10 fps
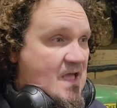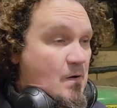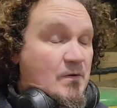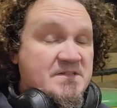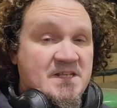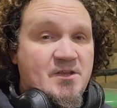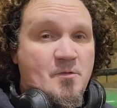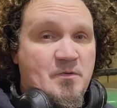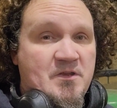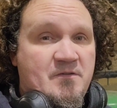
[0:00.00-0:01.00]
I was going to
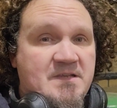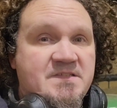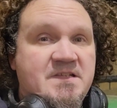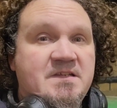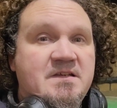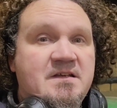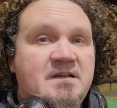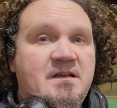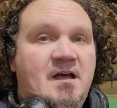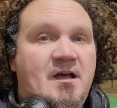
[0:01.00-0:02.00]
go pretty crazy,
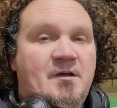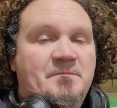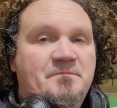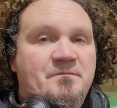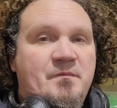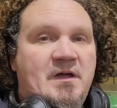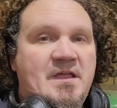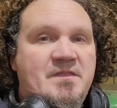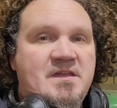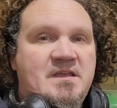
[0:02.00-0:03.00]
um, but
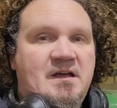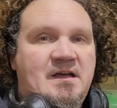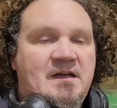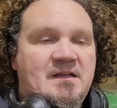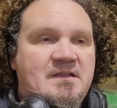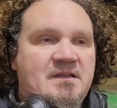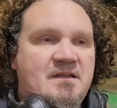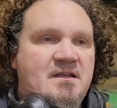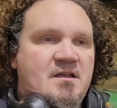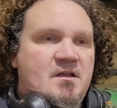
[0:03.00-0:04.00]
I think uh,
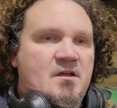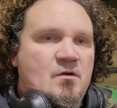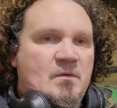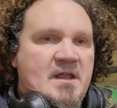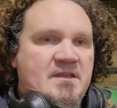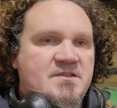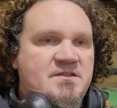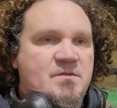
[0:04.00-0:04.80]
when I